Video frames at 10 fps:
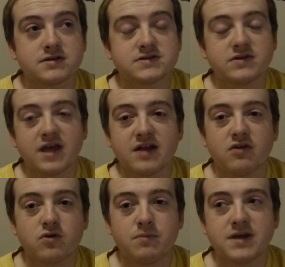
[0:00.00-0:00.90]
So yeah,
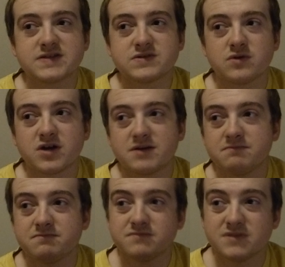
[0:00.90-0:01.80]
local pet store,
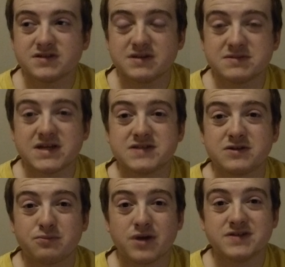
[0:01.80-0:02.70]
sometimes
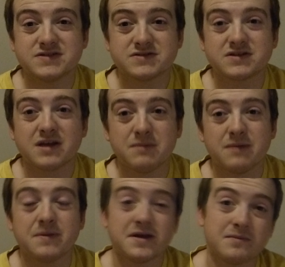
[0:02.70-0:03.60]
their prices can be
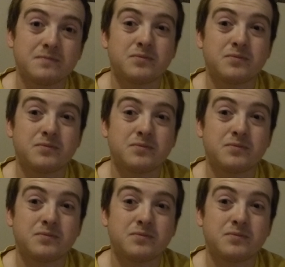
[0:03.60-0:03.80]
a bit